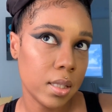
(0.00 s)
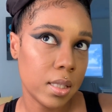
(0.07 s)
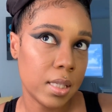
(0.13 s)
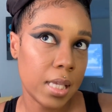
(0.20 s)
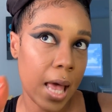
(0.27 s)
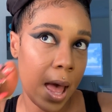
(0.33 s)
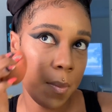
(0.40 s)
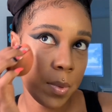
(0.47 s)

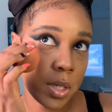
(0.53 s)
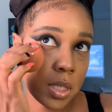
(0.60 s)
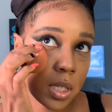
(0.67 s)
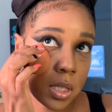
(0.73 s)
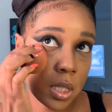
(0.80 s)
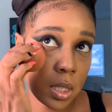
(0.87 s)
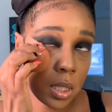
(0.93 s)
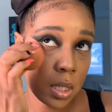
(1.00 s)
dab it
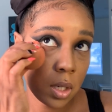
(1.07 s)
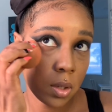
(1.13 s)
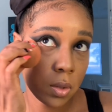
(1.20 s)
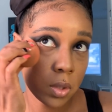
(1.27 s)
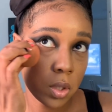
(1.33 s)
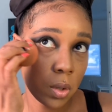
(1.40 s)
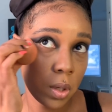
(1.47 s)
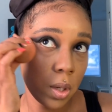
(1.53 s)
just a little
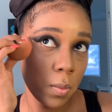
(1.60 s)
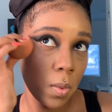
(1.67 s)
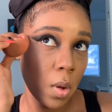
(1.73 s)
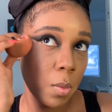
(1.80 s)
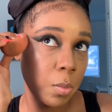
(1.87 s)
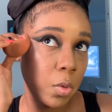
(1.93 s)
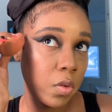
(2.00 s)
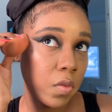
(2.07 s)
so it
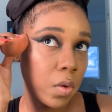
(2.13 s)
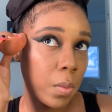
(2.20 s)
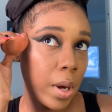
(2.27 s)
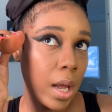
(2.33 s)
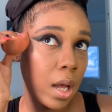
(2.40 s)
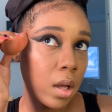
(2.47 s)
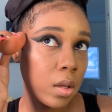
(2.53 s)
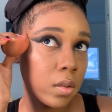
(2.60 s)
won't move
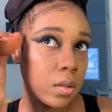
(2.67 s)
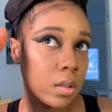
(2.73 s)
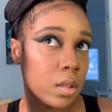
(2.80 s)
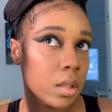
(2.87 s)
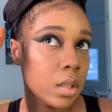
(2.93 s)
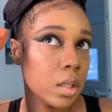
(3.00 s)
around.